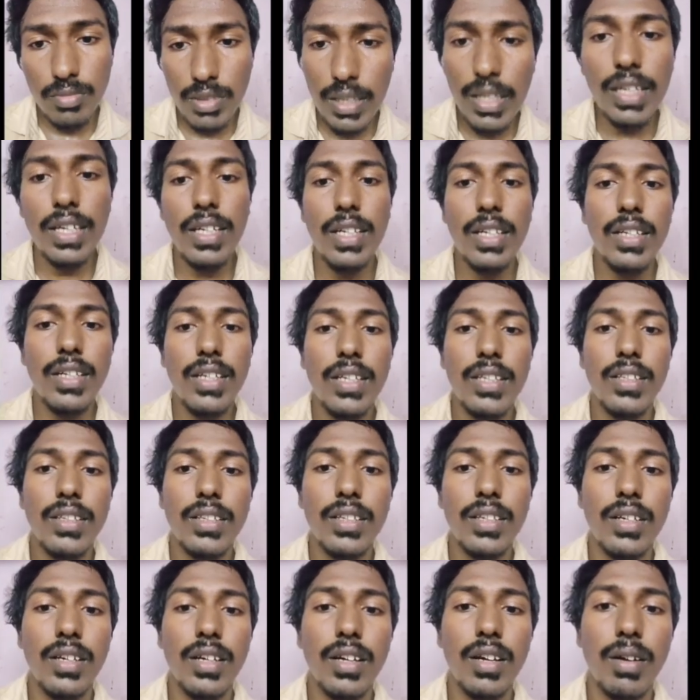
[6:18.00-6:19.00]
there
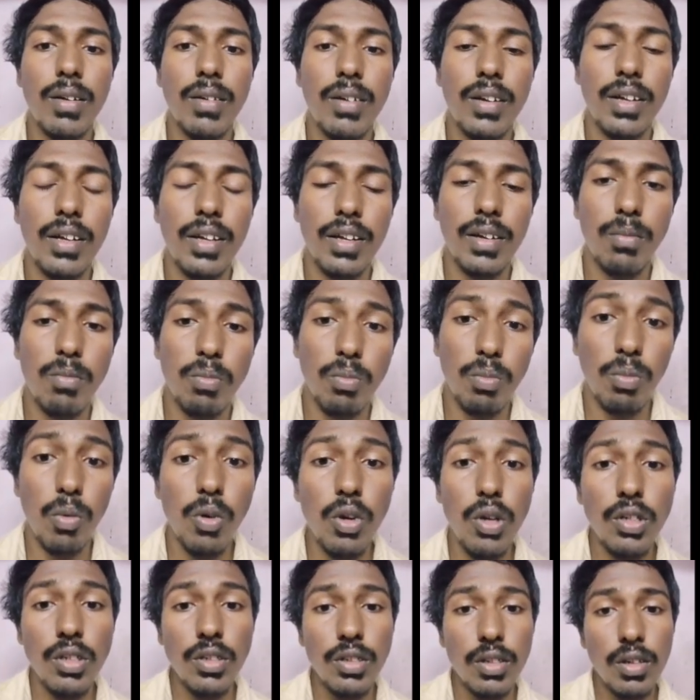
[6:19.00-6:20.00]
in
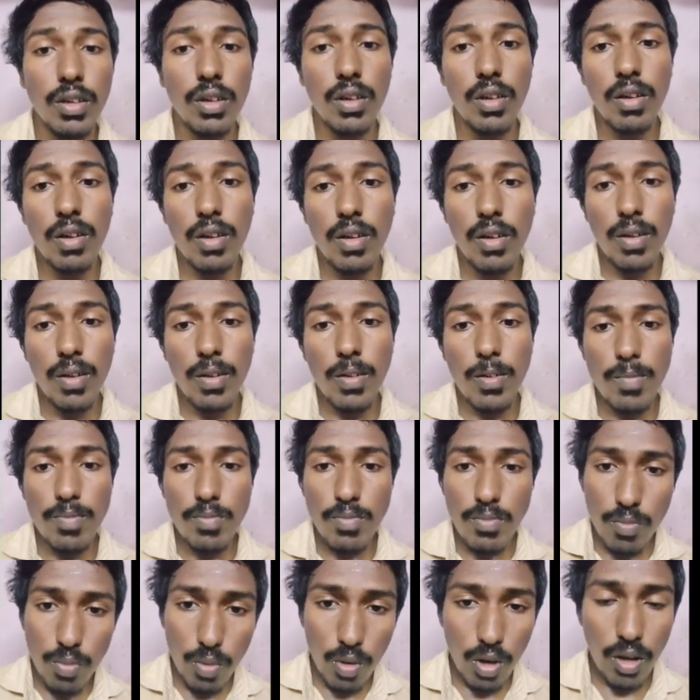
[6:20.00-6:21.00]
both
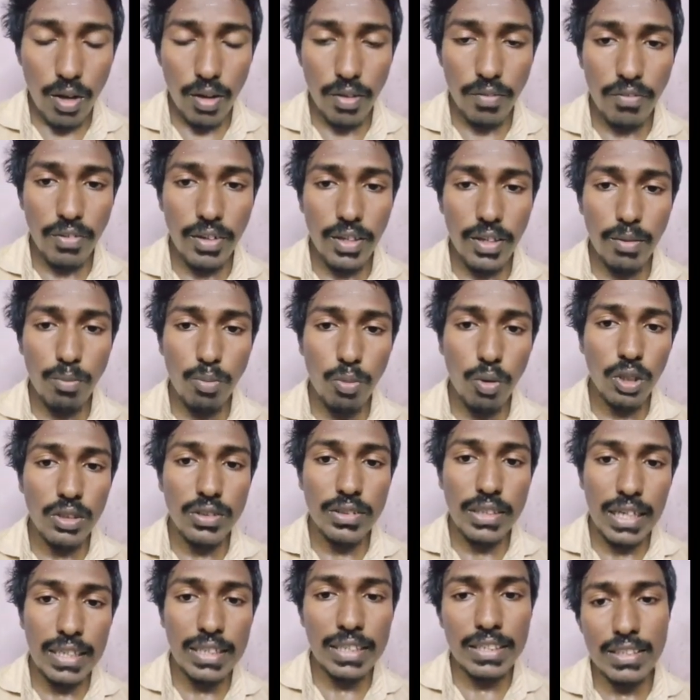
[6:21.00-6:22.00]
we
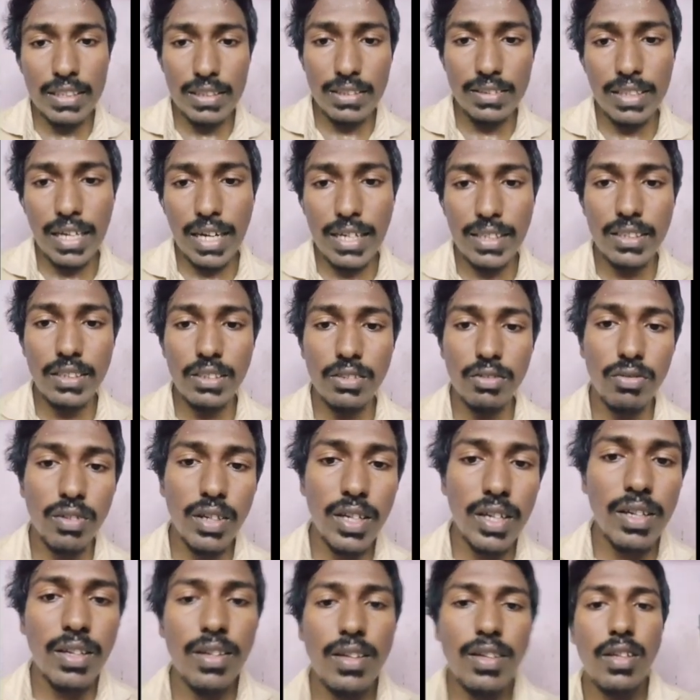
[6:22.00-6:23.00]
both conditions
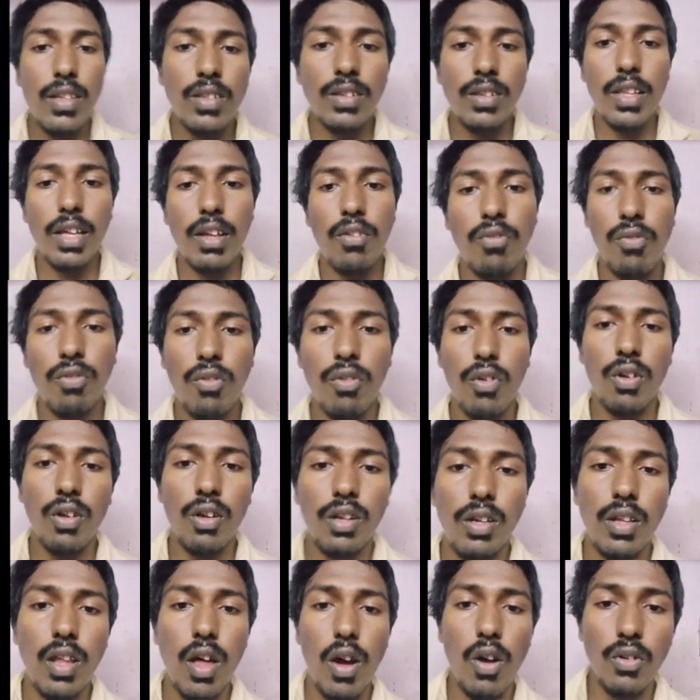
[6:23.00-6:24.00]
satisfy,
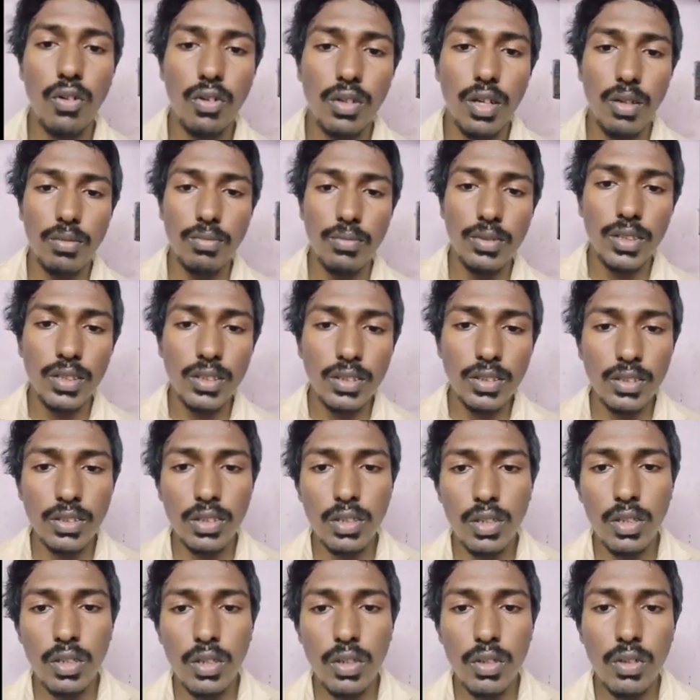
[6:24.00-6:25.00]
therefore the outcomes is
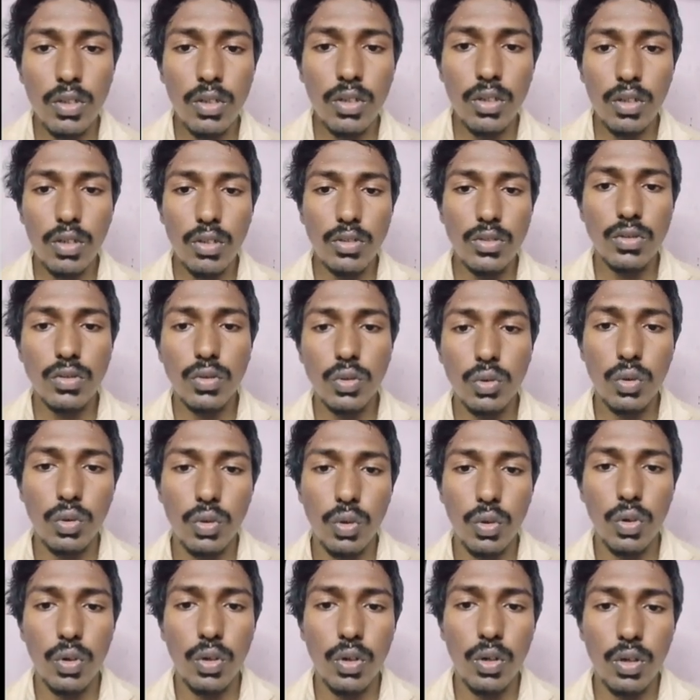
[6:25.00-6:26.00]

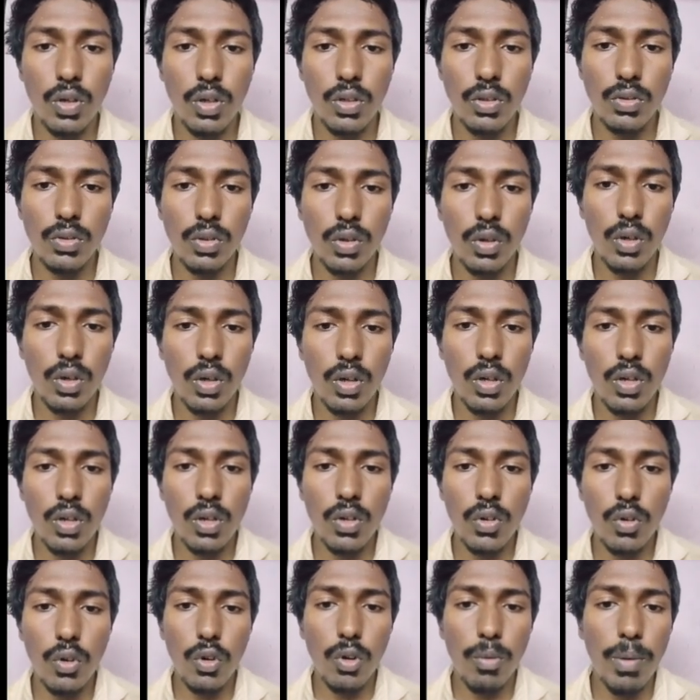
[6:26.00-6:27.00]
2. So
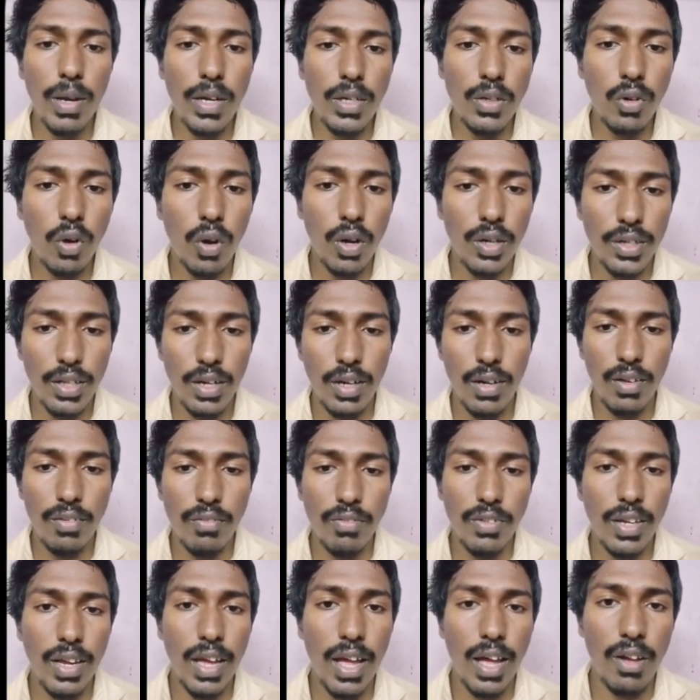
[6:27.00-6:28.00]
2 by total
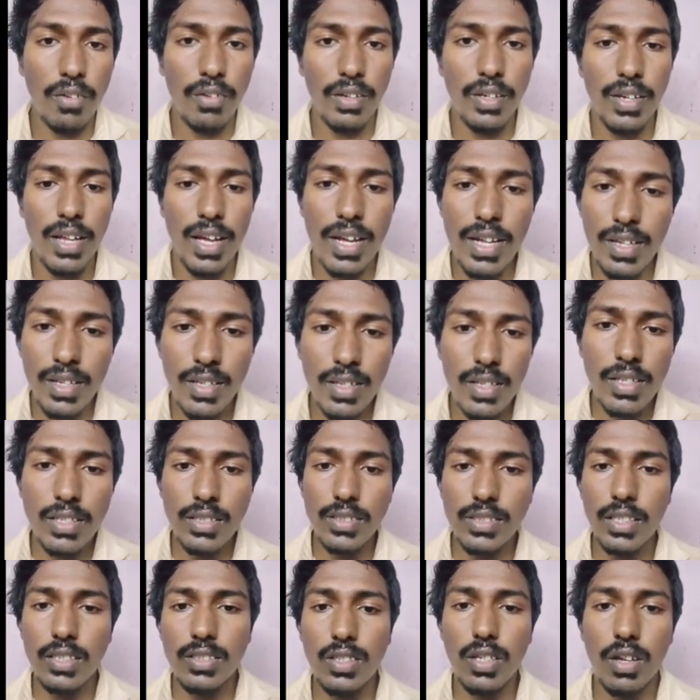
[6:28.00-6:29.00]
we have in the
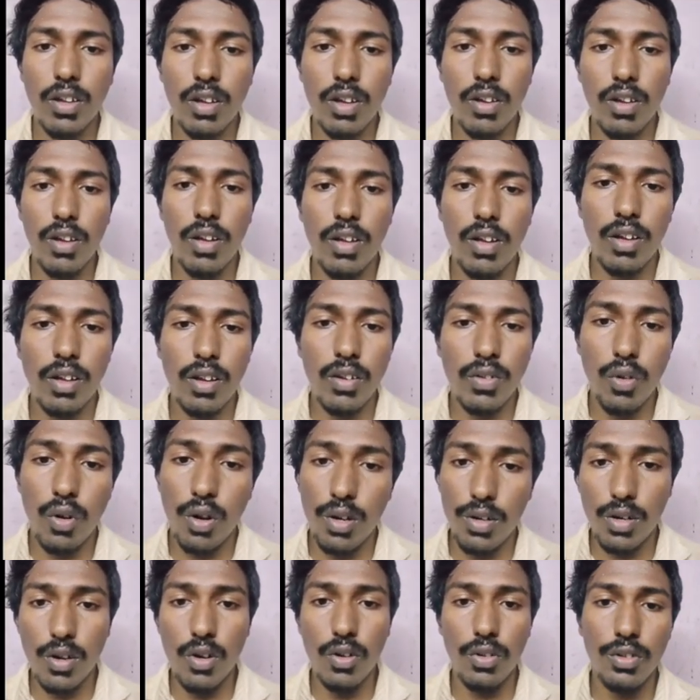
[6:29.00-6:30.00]
6
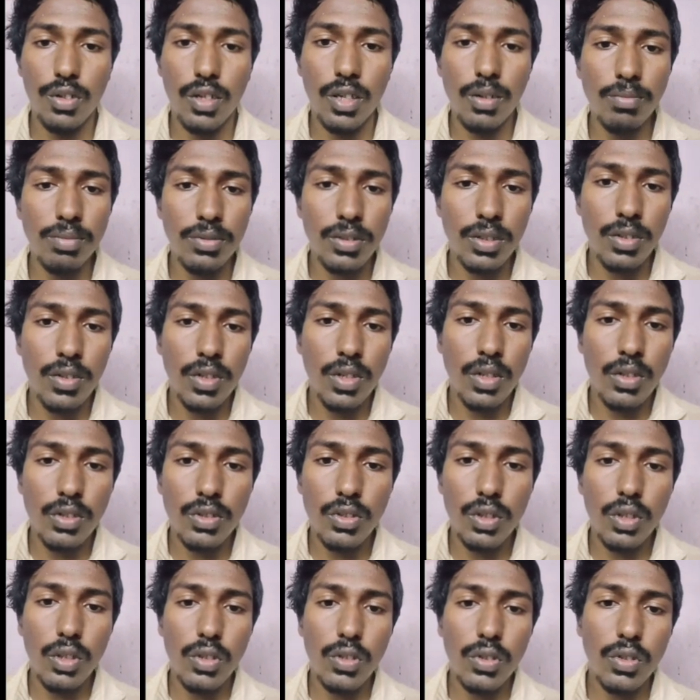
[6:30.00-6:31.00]
total outcomes,
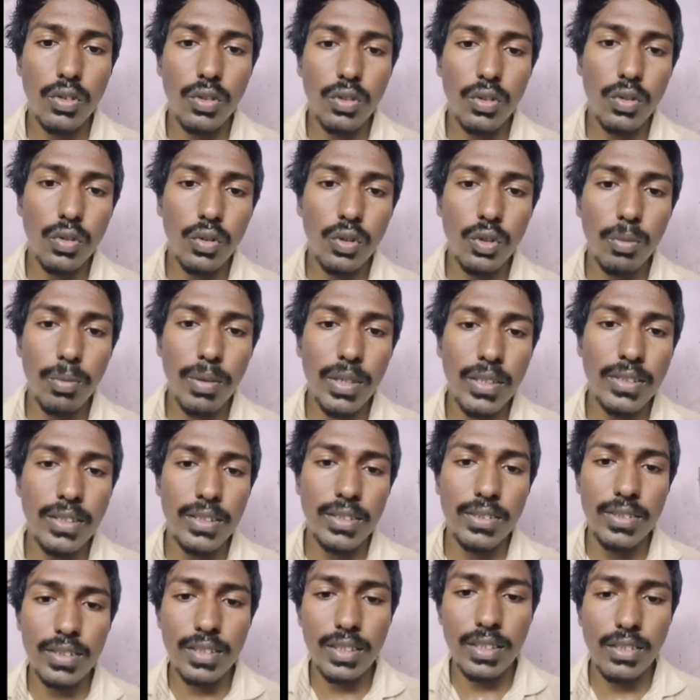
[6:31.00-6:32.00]
so 2 by
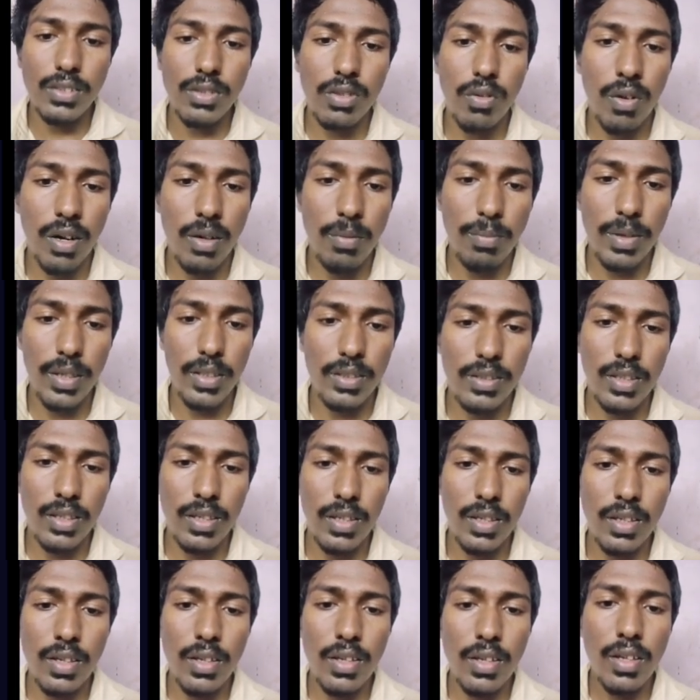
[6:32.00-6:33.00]
6 is 1 by
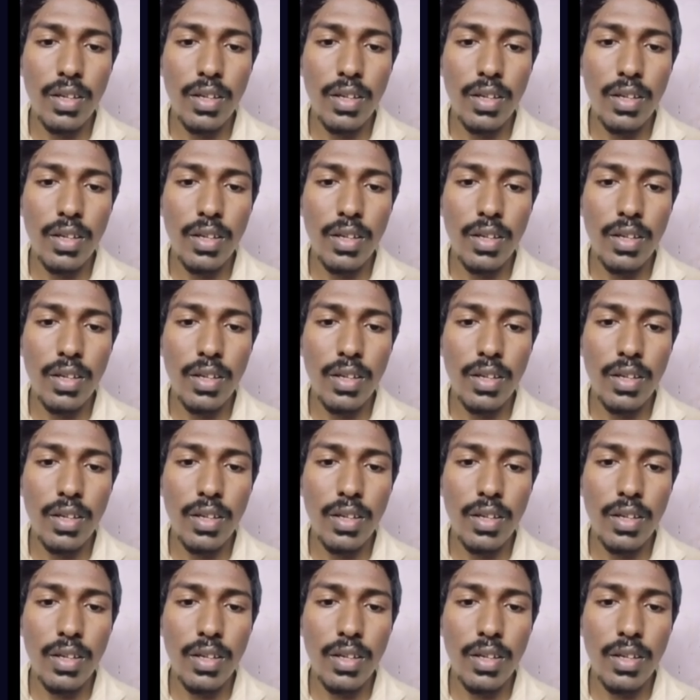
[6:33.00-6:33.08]
3.